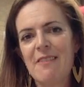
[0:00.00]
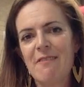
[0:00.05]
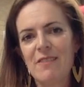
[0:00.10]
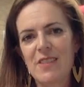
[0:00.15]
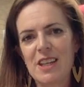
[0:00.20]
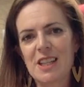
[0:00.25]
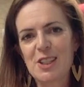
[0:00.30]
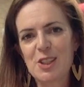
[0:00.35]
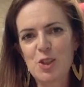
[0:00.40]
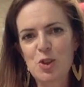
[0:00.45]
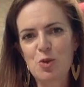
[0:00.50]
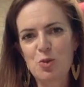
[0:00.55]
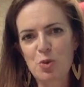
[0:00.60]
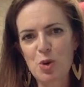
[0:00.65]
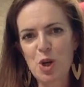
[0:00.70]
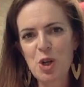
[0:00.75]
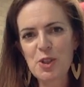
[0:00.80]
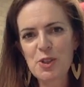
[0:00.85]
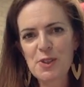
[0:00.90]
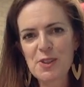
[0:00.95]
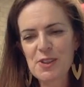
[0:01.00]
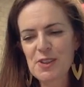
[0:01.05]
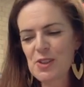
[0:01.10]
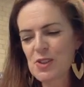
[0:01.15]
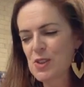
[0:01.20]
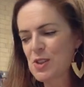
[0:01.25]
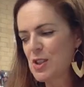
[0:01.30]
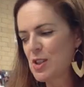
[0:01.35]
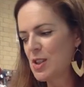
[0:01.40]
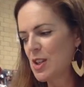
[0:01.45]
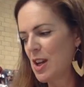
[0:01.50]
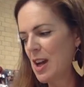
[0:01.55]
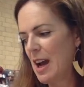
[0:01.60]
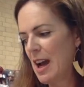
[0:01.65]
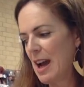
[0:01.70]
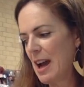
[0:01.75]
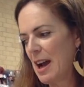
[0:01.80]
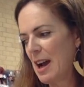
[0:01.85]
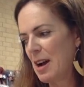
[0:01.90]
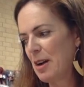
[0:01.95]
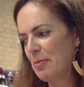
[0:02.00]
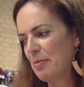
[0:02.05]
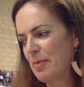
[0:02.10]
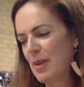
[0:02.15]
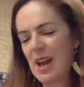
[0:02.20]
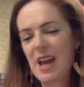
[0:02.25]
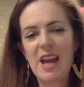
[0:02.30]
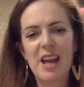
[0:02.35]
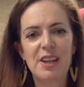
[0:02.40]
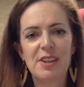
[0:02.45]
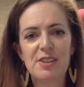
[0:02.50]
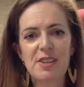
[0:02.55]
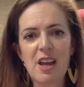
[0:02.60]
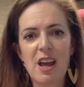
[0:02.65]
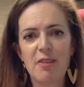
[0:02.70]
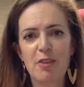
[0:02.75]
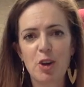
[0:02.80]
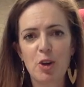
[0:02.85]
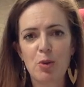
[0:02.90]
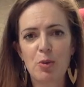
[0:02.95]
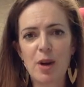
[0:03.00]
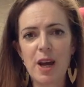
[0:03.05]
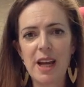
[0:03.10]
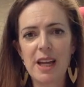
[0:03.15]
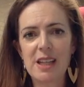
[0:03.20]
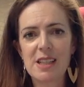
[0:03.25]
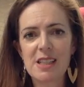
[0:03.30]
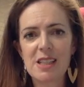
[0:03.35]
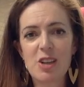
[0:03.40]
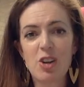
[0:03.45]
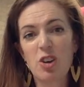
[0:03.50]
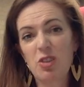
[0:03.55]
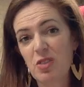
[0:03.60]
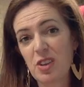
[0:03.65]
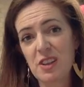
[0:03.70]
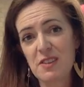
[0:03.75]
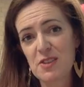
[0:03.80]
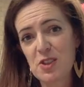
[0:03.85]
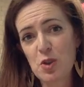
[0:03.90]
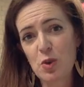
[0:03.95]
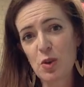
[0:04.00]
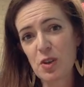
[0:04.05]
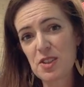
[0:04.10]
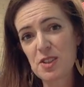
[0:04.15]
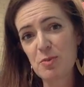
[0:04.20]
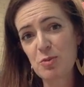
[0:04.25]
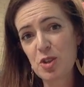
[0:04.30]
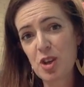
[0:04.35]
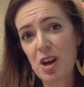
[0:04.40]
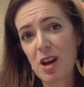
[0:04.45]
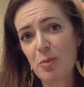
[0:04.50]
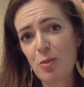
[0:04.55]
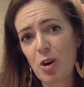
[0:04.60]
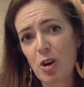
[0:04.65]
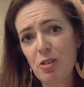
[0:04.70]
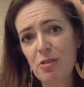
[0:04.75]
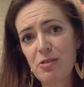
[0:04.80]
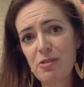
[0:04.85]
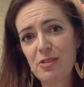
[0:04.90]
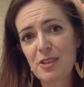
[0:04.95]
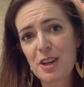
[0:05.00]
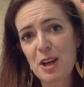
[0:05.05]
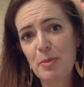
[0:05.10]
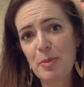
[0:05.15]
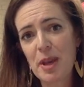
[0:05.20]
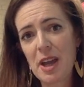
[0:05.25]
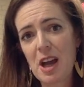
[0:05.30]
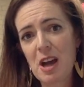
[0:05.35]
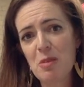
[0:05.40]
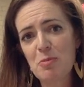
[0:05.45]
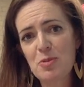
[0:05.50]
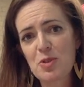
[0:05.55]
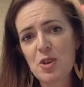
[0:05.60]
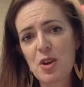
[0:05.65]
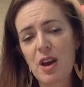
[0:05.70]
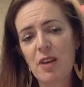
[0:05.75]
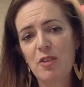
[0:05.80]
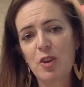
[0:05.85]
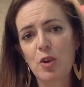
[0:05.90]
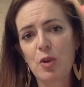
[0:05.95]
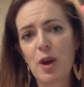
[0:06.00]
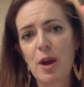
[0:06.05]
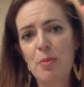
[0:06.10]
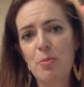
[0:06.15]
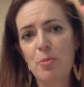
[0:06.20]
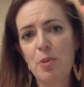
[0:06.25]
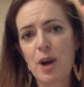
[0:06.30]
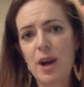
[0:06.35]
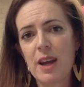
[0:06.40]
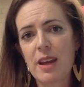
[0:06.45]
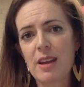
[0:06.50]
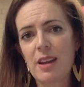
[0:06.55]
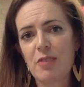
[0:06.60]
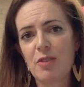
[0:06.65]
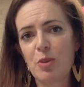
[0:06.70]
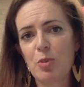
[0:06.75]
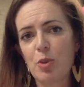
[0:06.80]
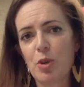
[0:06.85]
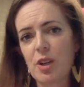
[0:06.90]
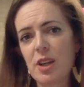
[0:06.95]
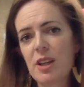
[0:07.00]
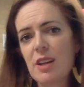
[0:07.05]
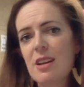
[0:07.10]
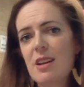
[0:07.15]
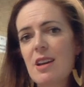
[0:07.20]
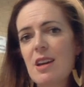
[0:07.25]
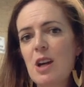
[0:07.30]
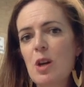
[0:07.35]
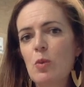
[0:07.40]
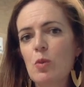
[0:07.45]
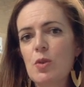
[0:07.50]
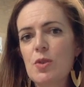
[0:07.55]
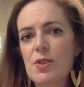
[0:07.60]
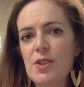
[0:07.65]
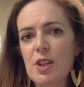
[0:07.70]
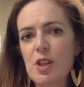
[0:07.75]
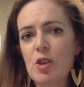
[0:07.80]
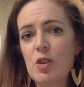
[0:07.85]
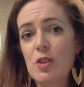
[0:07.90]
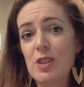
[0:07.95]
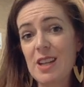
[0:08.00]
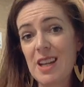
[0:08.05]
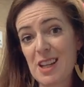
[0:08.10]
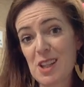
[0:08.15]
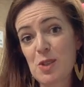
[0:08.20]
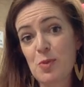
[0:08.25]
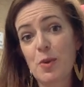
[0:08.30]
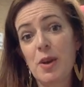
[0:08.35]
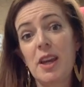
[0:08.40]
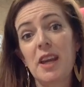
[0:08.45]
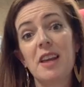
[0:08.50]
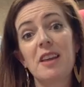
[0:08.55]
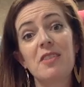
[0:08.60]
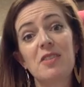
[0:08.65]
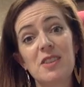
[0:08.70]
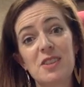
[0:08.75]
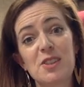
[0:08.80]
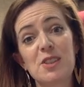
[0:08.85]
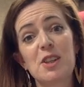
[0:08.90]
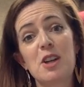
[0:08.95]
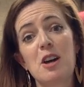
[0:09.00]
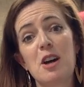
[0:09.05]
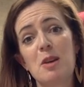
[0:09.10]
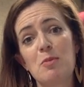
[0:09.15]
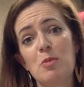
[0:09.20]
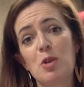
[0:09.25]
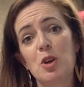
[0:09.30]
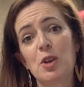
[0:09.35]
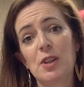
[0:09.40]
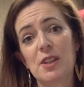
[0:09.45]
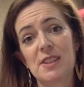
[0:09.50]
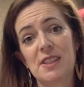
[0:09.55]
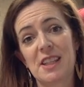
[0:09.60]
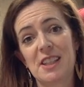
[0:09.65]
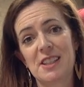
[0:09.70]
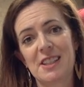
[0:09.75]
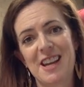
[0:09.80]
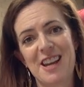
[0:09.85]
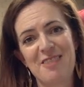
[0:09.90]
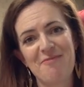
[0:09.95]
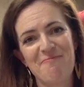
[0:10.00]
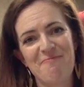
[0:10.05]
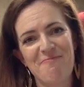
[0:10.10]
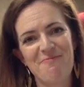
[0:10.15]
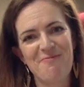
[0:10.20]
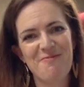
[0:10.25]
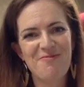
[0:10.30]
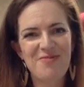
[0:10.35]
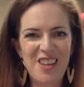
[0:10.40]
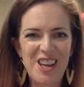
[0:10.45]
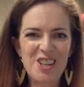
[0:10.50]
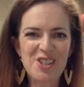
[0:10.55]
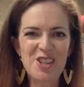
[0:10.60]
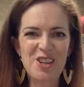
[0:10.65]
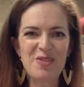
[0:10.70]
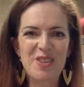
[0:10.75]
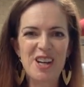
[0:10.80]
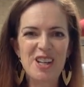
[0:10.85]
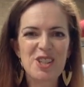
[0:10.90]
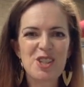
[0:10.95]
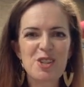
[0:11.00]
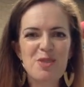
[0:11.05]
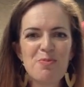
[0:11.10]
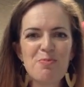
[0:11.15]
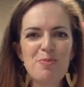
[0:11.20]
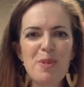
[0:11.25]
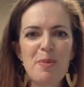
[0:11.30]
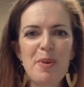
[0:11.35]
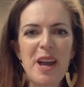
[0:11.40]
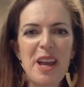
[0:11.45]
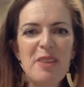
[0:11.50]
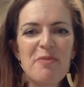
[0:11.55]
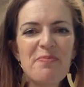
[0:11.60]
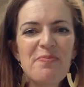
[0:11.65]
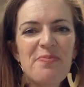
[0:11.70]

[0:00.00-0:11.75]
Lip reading: Fingers crossed. And have a great, hopefully you've still got some time off coming up, so have a great break, everybody. We'll see you next week, this time on a Sunday. Thanks so much. Bye-bye.